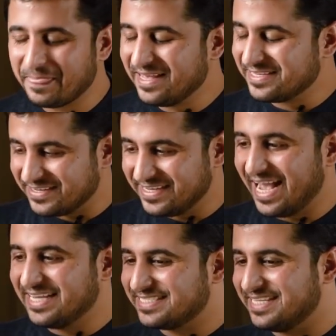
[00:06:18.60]
So
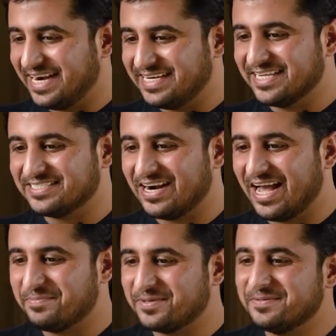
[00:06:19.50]
yes, that does not
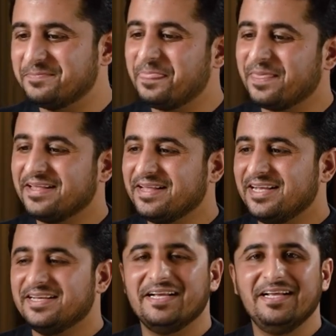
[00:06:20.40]
happen.
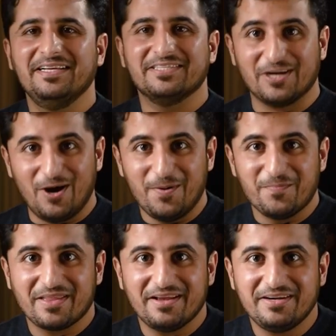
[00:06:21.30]
So
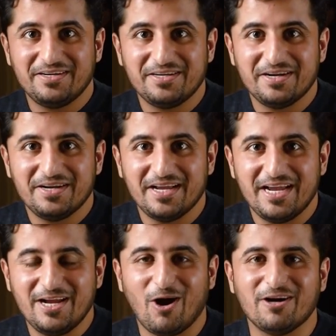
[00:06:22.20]

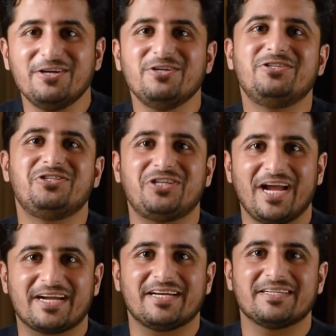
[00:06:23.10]
in order to
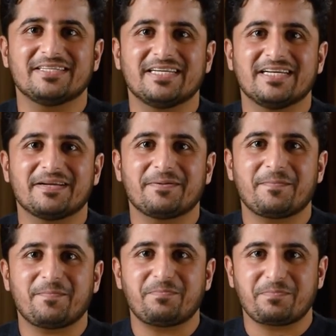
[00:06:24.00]
check
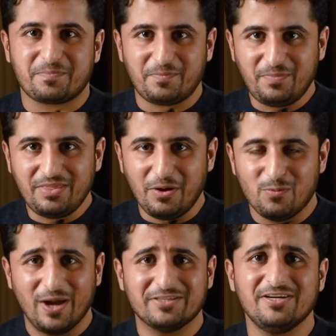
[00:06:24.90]

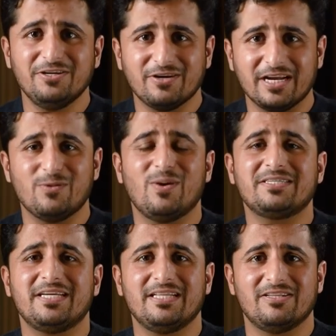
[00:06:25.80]
whether you're
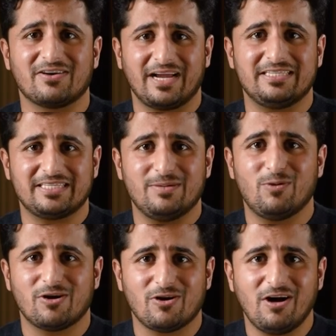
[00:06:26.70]
investing in the right scheme
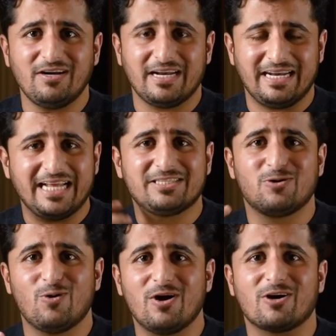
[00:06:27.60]
or not, let's
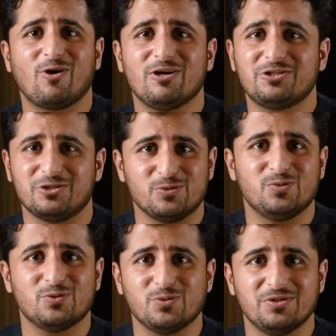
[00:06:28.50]
go across 2
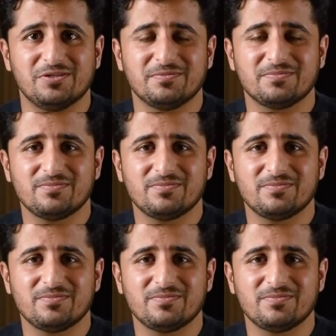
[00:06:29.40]
rules.